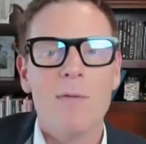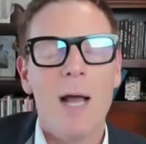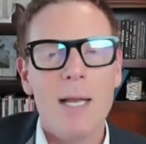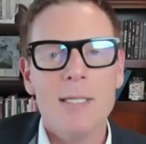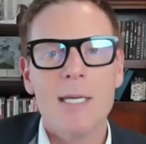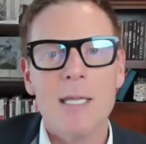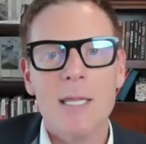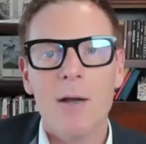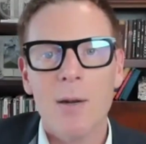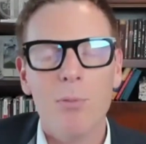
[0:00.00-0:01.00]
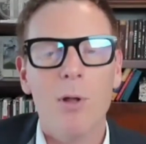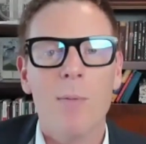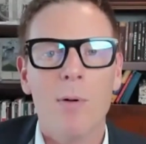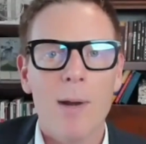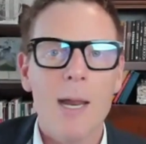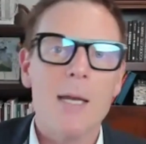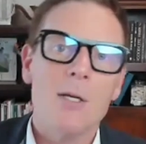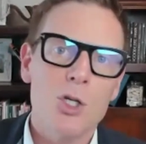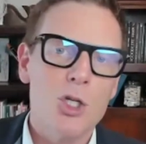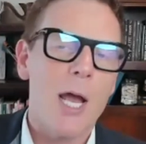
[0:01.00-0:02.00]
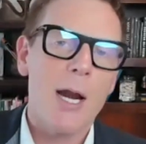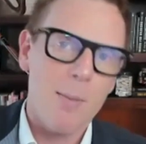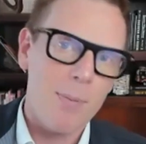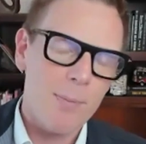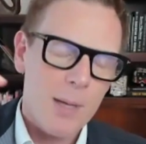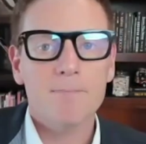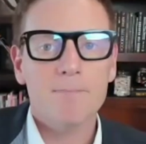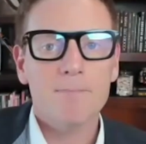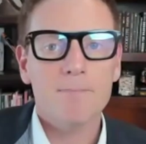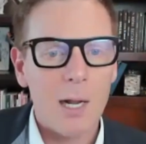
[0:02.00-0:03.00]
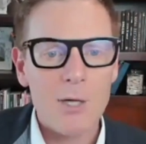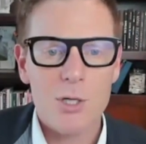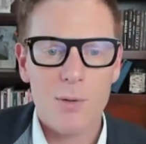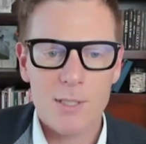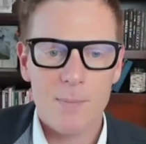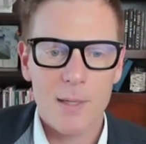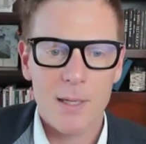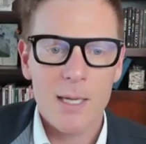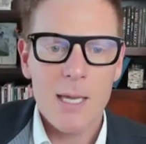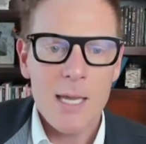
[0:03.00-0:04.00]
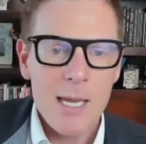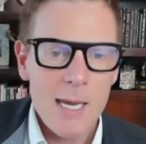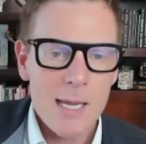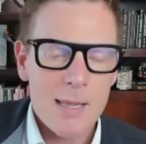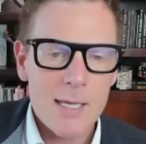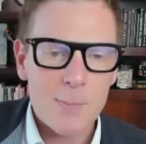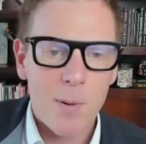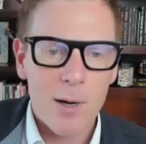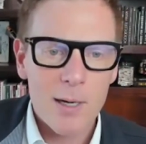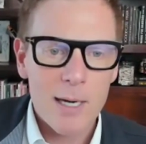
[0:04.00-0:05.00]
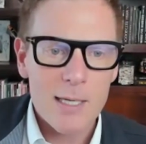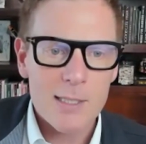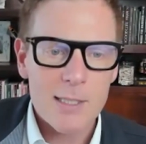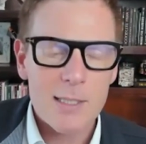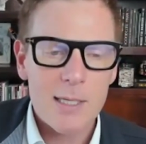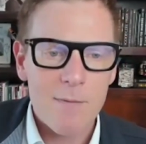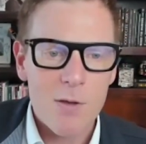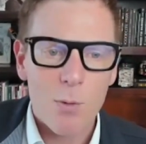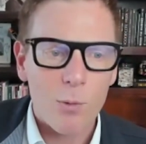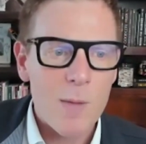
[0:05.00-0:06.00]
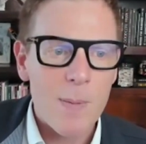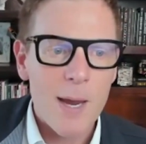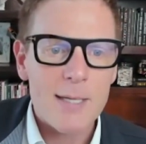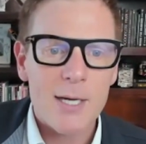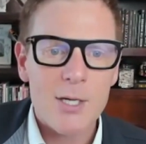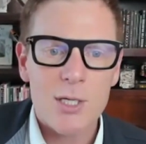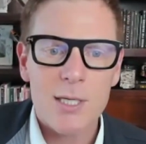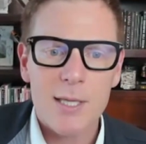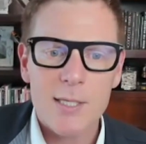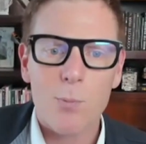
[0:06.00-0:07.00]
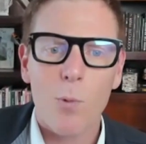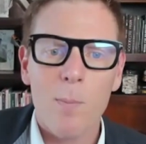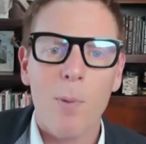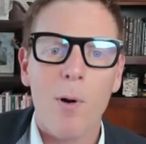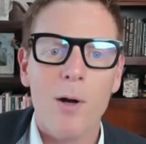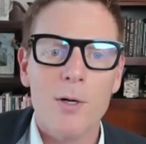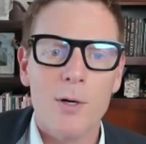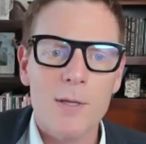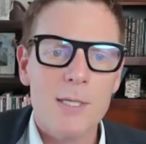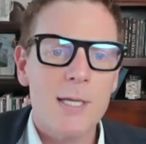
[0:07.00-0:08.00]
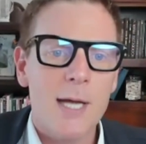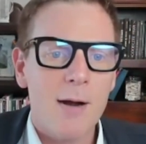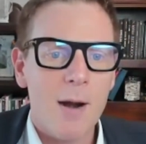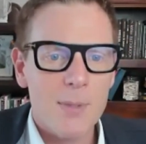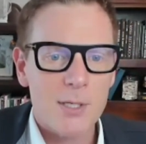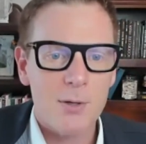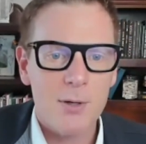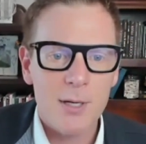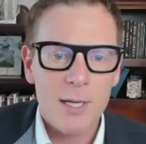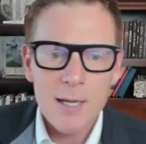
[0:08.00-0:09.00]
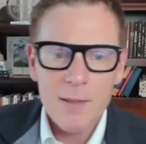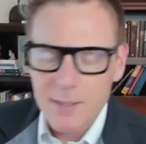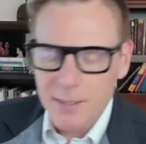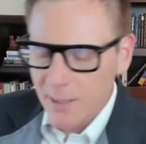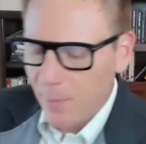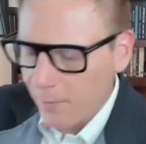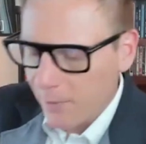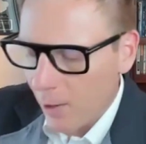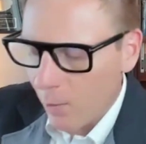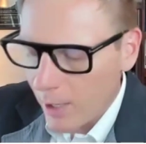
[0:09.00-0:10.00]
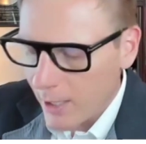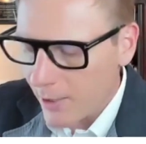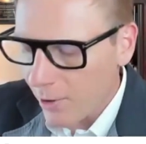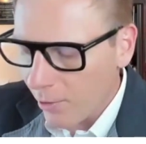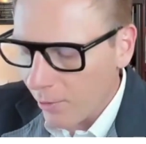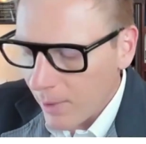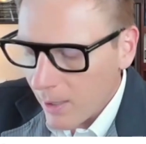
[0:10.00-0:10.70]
We have not seen the unemployment rate jet up. I want to caution you on something. And this part is, if you only pay attention to this one part during this entire episode, this is the part that I want you to know.